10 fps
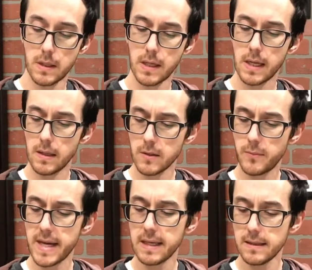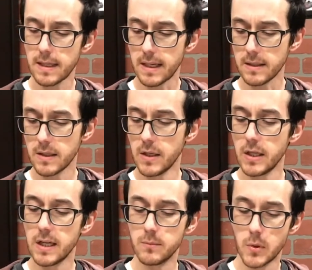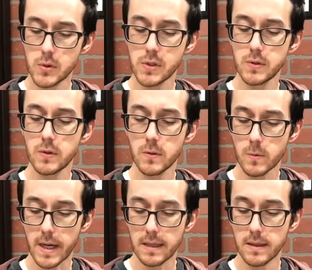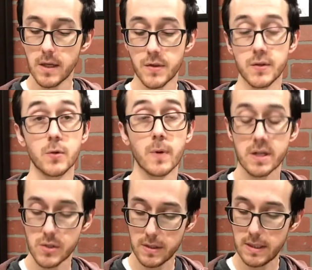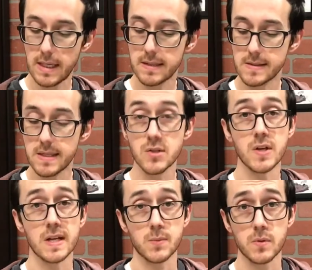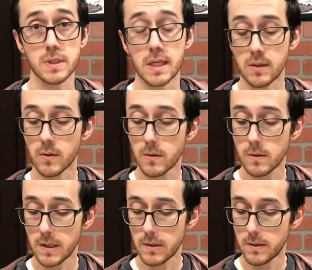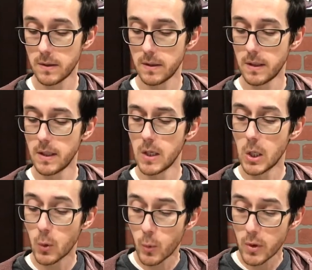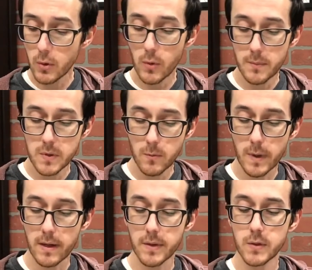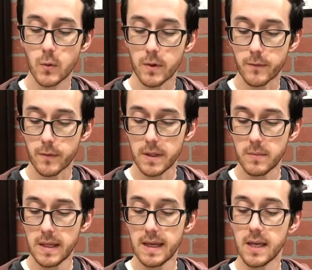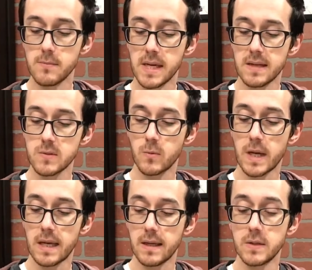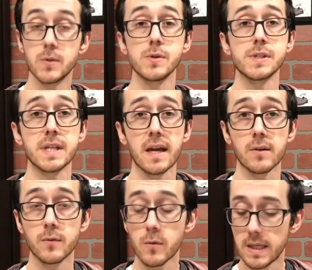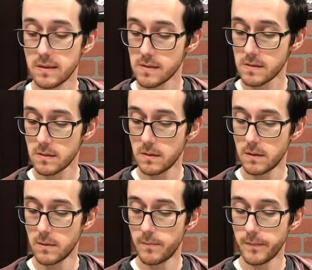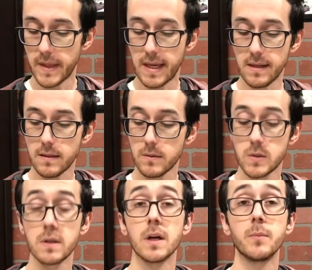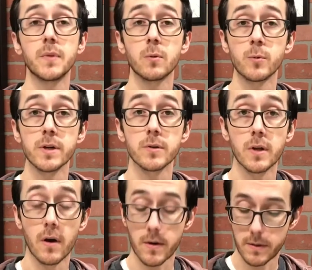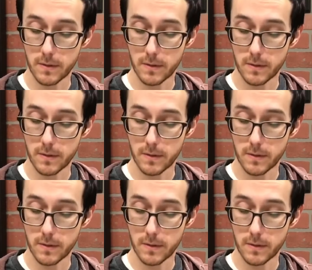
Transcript: He looked back at Hank and motioned to the right, the direction they had seen Jasper take earlier. Will crept around the doorframe and made his way to a stack of crates. Hank took up the rear guard.